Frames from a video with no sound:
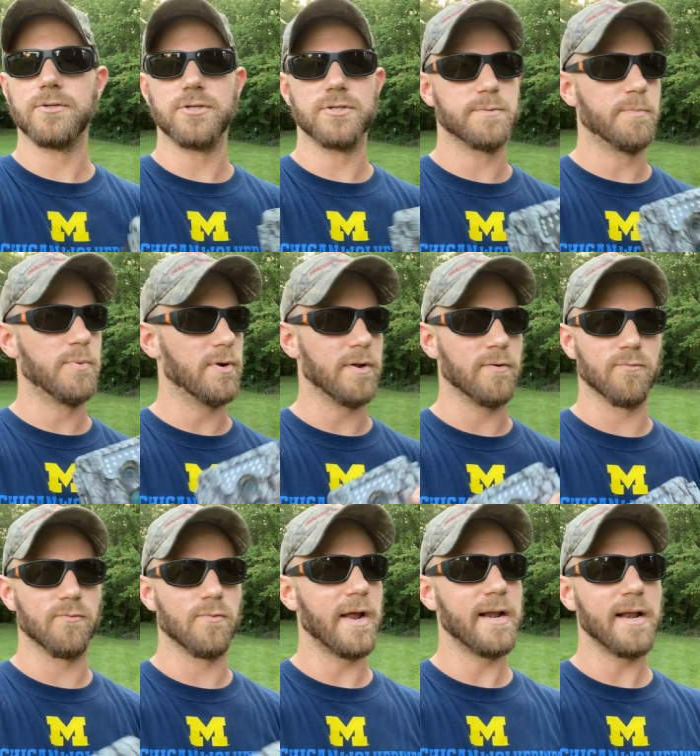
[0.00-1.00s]
Just put it
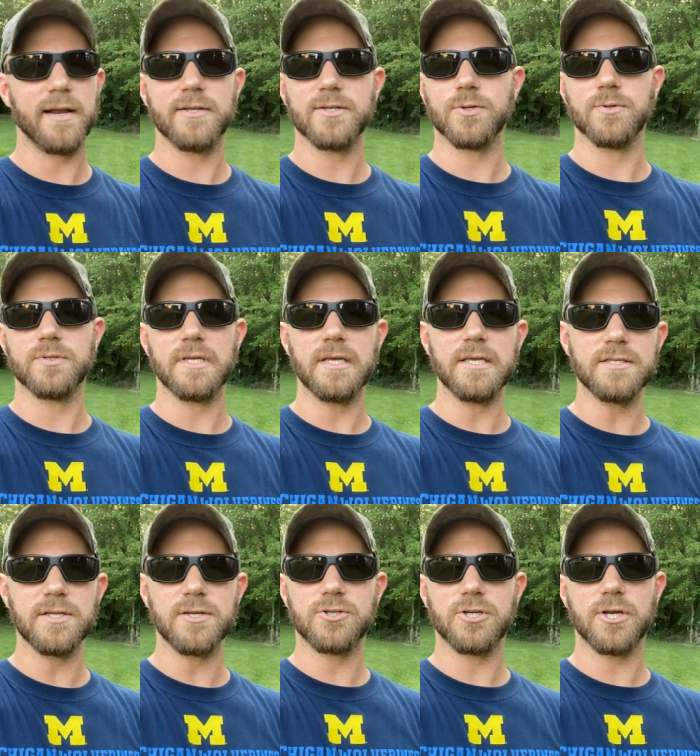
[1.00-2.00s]
right on it so it's
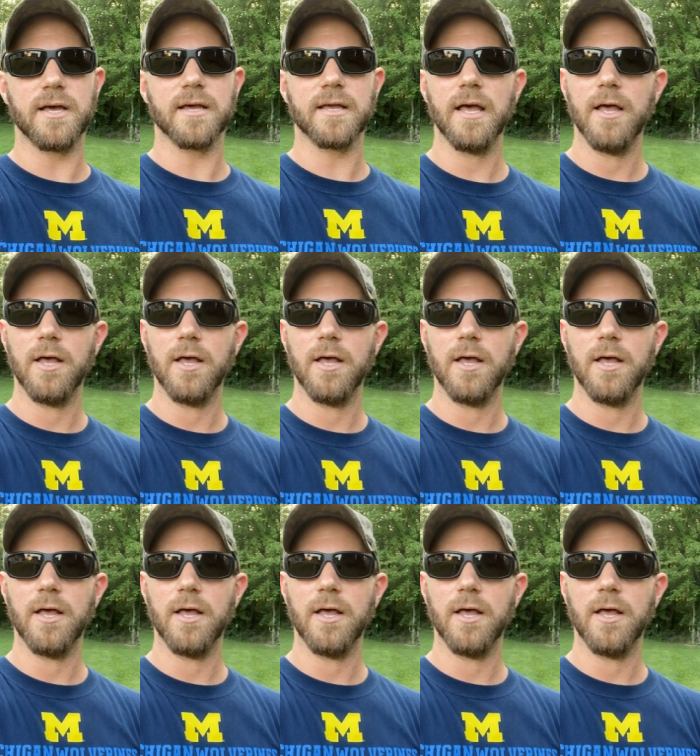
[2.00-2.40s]
easy to check,